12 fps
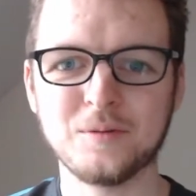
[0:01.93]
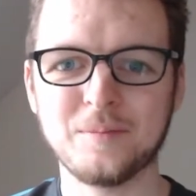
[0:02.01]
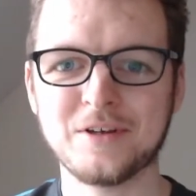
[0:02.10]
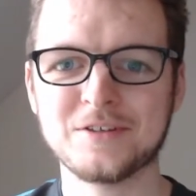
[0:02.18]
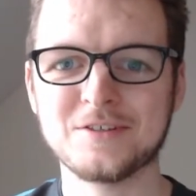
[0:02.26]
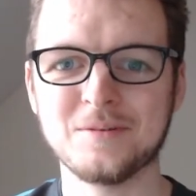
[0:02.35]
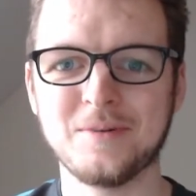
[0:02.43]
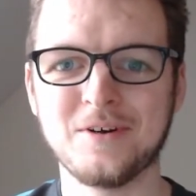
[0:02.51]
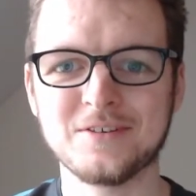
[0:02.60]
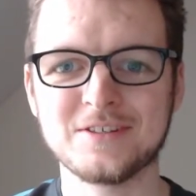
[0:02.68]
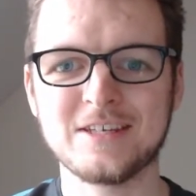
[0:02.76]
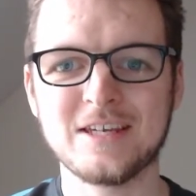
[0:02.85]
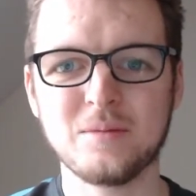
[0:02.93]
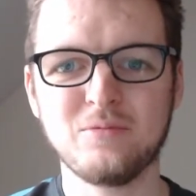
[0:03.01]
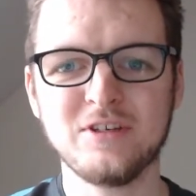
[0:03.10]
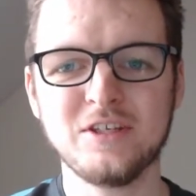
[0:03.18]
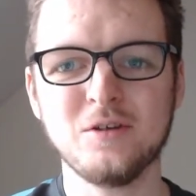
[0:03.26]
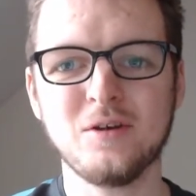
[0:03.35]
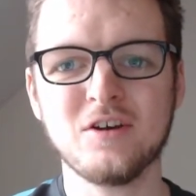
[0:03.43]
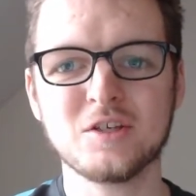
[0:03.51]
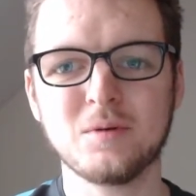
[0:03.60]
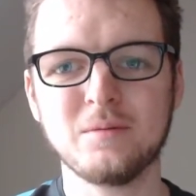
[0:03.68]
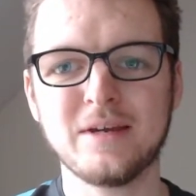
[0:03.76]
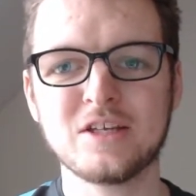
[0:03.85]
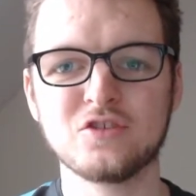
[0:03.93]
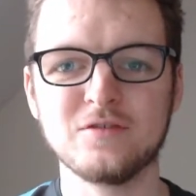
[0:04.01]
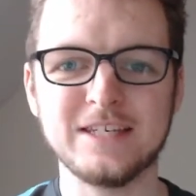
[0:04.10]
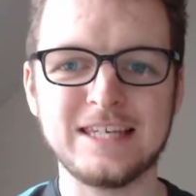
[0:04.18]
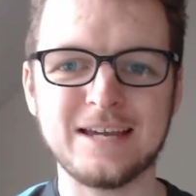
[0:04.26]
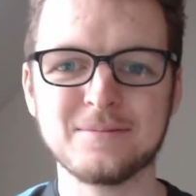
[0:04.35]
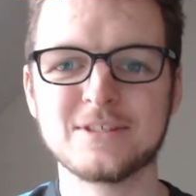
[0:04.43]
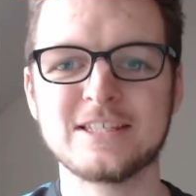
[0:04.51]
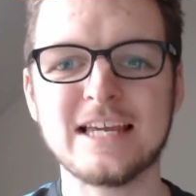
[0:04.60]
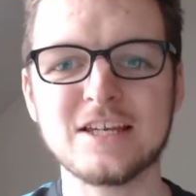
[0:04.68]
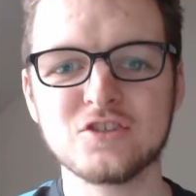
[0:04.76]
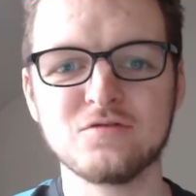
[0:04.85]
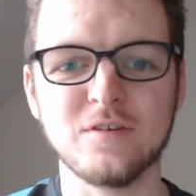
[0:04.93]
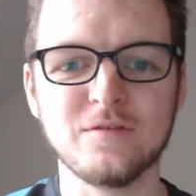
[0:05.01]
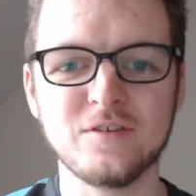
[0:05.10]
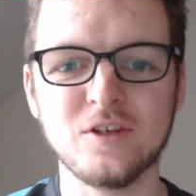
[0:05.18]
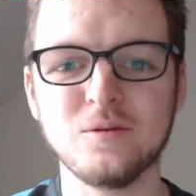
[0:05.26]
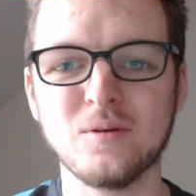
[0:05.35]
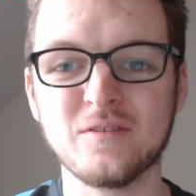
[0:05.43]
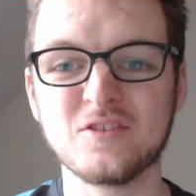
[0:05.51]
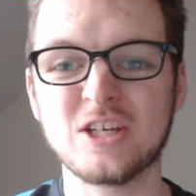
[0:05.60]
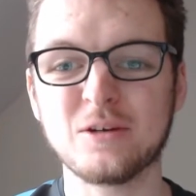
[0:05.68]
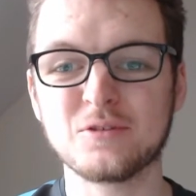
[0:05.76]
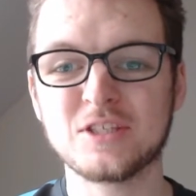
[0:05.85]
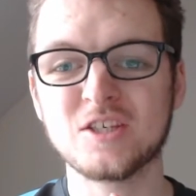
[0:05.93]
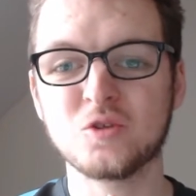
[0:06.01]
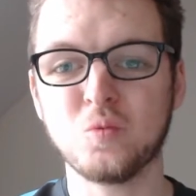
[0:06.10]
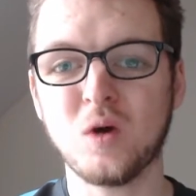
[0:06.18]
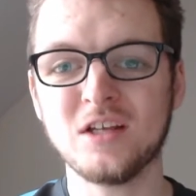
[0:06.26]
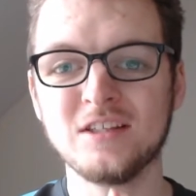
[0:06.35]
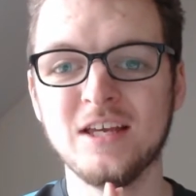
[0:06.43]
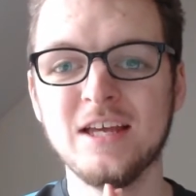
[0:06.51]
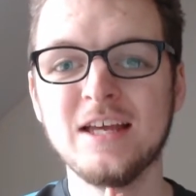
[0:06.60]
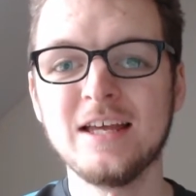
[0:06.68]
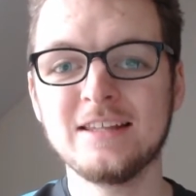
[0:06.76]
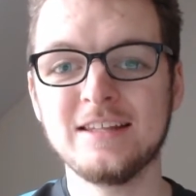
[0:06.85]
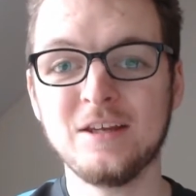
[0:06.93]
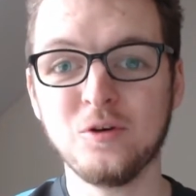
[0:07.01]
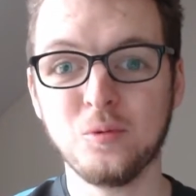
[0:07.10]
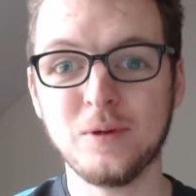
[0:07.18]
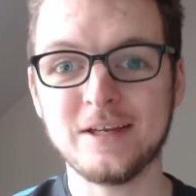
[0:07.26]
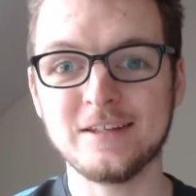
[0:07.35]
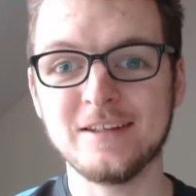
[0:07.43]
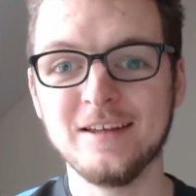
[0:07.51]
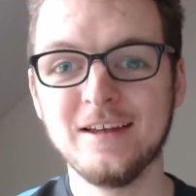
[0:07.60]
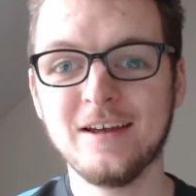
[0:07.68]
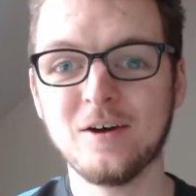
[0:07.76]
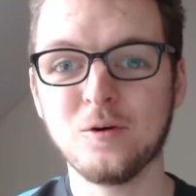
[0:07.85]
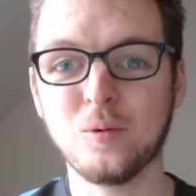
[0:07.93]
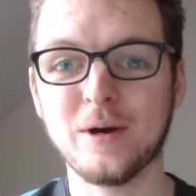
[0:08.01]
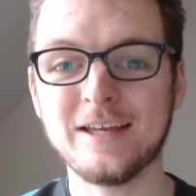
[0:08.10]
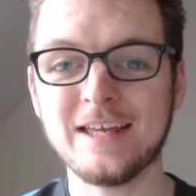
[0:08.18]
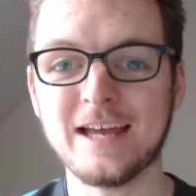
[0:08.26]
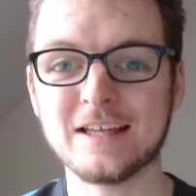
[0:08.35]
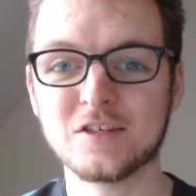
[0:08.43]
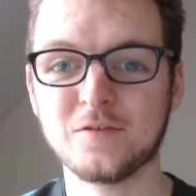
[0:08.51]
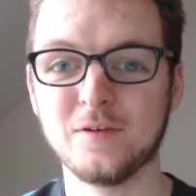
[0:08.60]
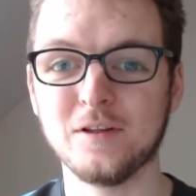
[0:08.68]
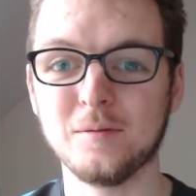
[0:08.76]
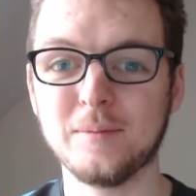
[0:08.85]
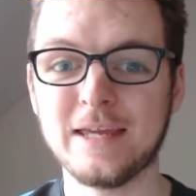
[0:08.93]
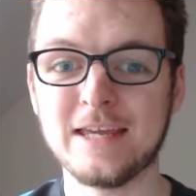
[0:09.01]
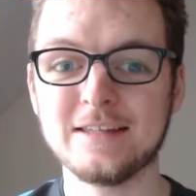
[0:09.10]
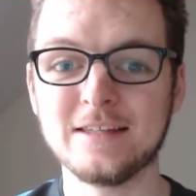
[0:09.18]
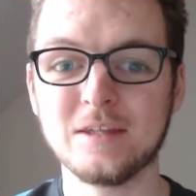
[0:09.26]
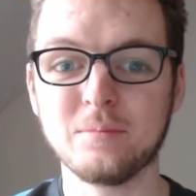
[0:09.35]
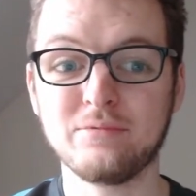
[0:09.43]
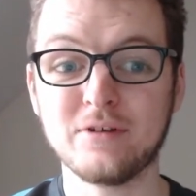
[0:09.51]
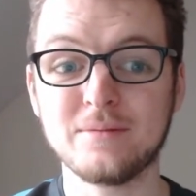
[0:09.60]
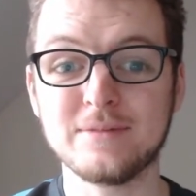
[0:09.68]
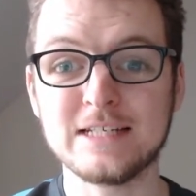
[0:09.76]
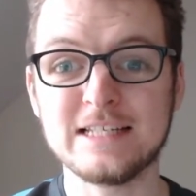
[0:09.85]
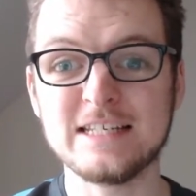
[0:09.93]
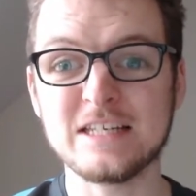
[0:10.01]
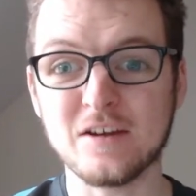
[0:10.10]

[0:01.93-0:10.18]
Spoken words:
BusterBarnes here, bringing you guys my match recap / review of Chelsea's 1-0 win away at Fulham in the Premier League.